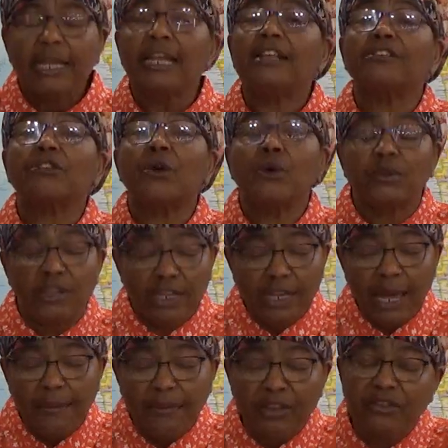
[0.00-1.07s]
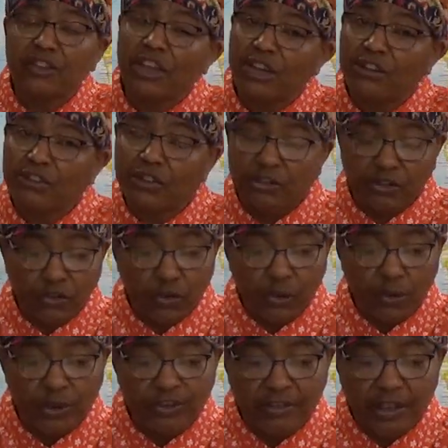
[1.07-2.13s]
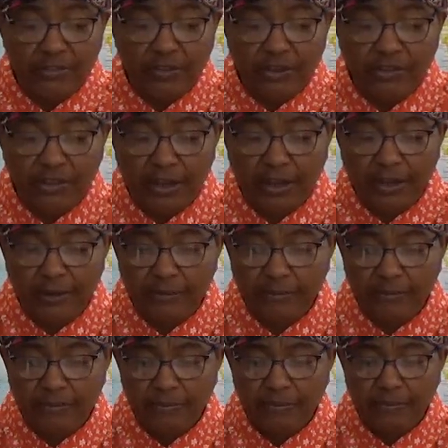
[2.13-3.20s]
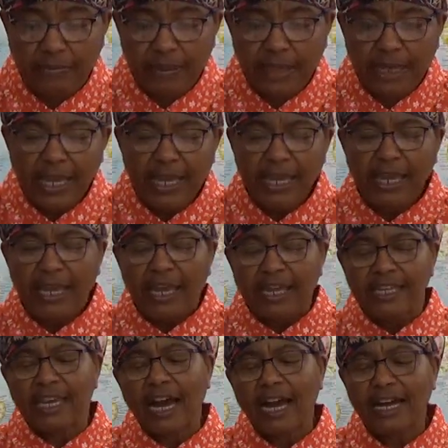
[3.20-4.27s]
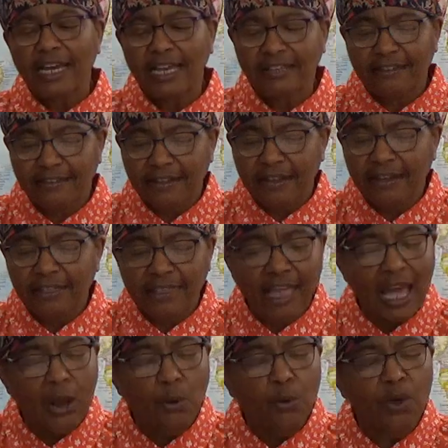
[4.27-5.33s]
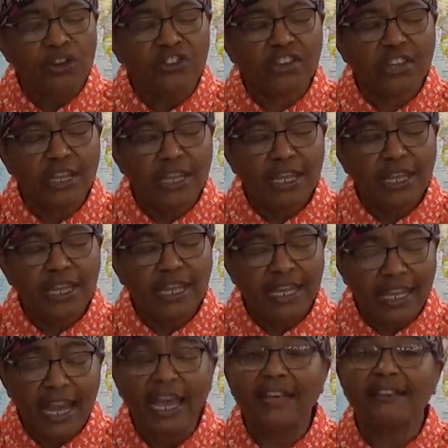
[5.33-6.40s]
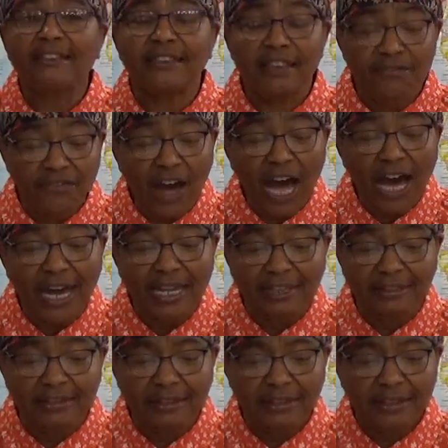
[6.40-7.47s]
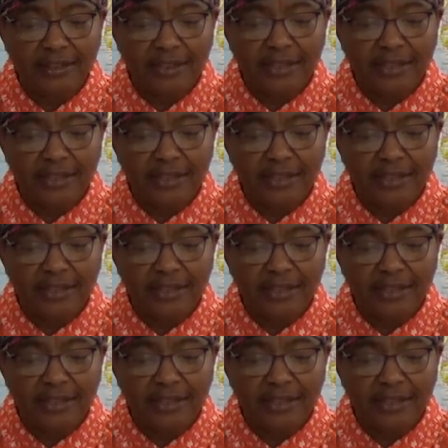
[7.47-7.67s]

Let's go to Lamentation 2 and 17. Yah has done that which he has devised.